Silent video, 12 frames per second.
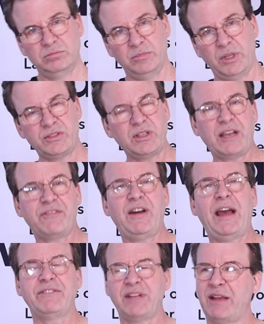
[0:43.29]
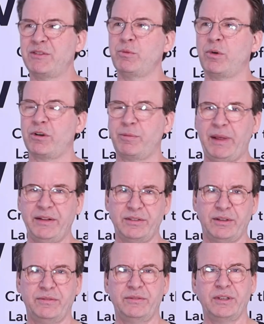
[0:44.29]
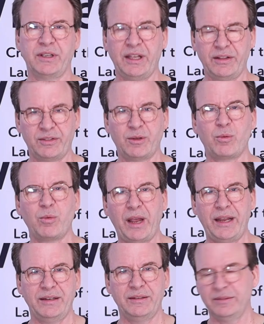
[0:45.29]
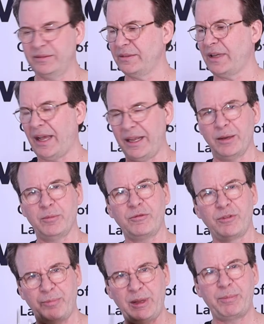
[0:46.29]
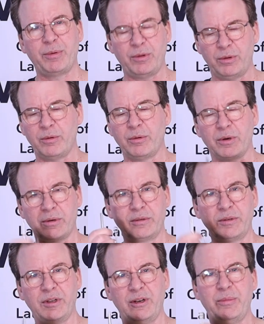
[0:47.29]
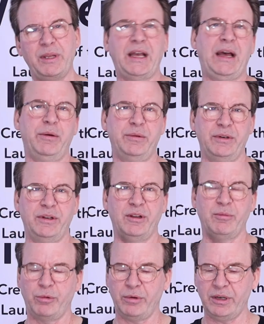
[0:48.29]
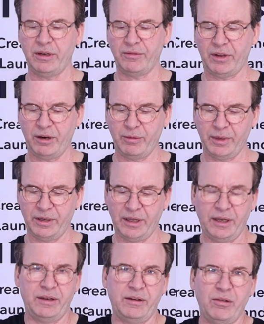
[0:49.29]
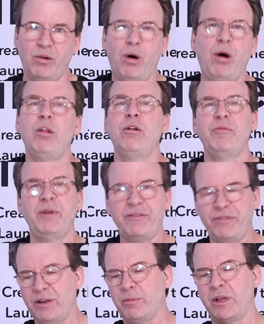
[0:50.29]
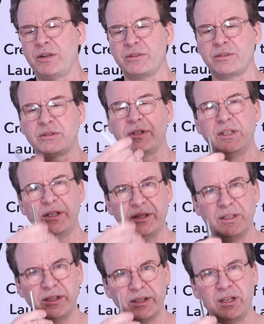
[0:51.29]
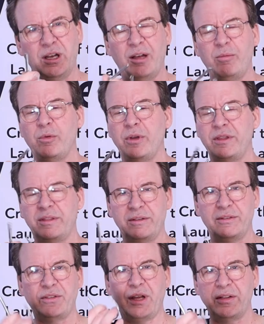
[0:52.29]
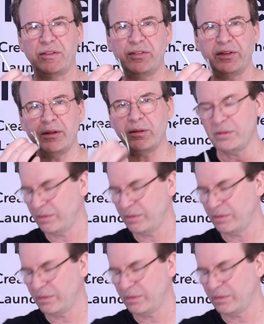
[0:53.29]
it's like 5 times more expensive to get the right item for people who are going to be out in the marine environment. And all of my Freedom Launchers come with stainless steel